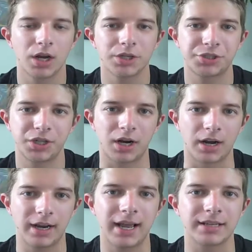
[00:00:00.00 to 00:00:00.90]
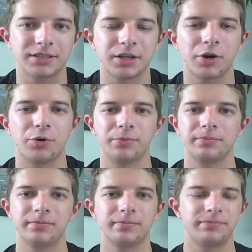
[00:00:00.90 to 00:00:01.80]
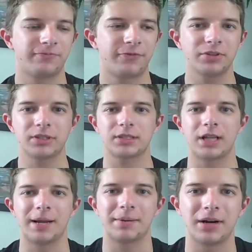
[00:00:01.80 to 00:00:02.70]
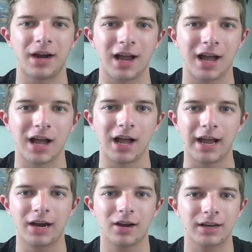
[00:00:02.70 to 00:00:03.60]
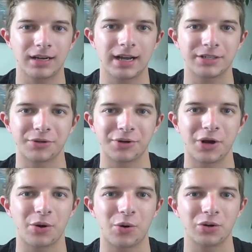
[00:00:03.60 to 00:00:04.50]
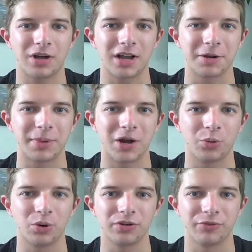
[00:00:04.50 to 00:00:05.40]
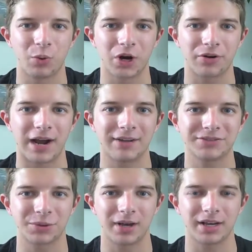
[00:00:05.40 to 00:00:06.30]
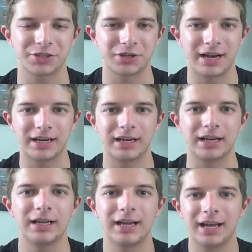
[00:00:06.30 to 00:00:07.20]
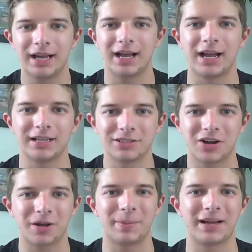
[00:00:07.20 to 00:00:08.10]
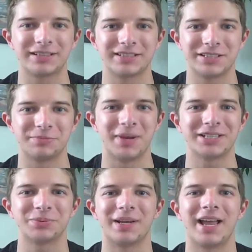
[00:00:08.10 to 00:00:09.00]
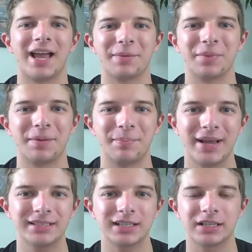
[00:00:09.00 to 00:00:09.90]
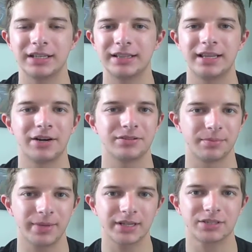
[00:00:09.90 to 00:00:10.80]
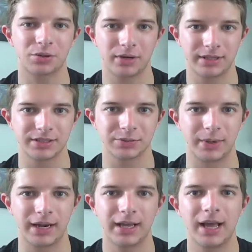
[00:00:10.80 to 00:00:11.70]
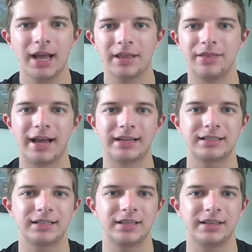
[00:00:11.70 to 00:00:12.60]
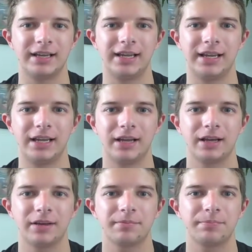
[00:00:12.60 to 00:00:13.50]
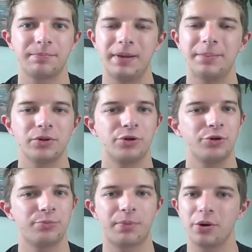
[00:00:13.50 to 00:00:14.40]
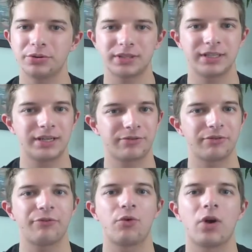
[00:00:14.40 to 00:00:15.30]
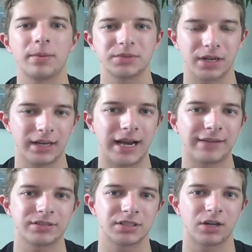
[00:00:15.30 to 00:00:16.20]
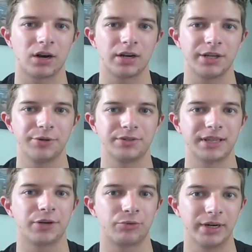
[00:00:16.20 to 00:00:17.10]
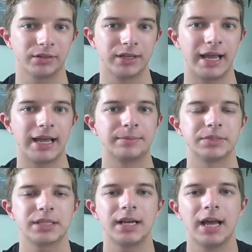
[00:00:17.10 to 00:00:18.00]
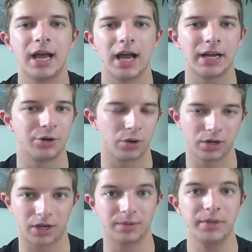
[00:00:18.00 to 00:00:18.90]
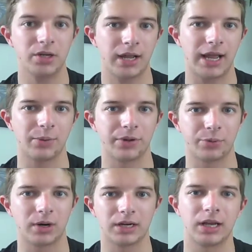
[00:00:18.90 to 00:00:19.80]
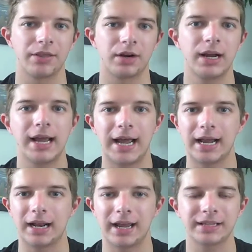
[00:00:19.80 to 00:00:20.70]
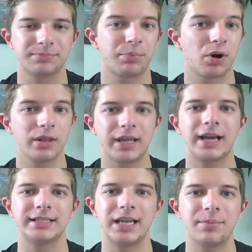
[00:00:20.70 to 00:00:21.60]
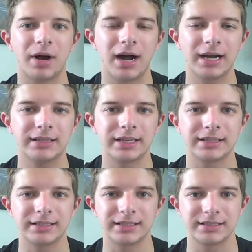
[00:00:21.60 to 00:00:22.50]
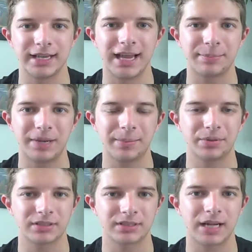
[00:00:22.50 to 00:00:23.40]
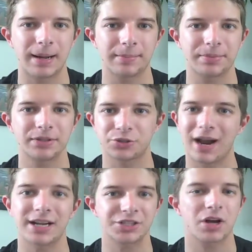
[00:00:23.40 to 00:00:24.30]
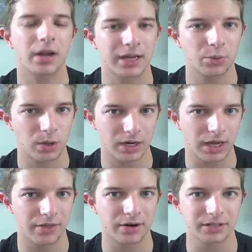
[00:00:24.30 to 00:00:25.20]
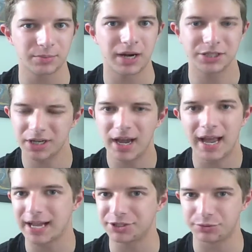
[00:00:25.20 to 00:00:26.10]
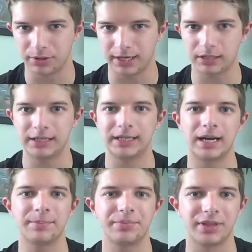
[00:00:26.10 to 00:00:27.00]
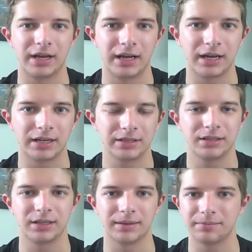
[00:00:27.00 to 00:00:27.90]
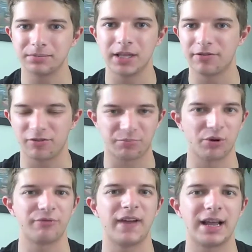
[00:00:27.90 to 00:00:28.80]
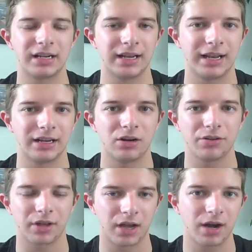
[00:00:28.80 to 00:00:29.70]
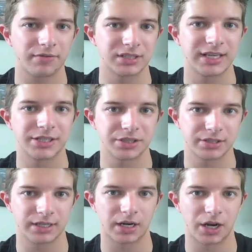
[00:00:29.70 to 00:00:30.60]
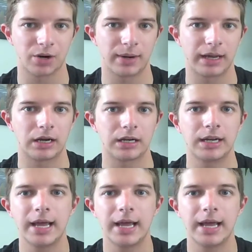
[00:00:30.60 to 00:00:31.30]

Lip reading: Sure, yeah, so full disclaimer, Erica and I don't know a whole lot about World of Warcraft, so we're going to try to talk about this as best we can. But basically, there's a big story this week that the people who post in the different forums are going to have to start using their real names in order to communicate with one another. And I guess part of the idea behind this is to get people to stop trash talking one another as much and to really clean up the level of profanity and all the conversations that are going on.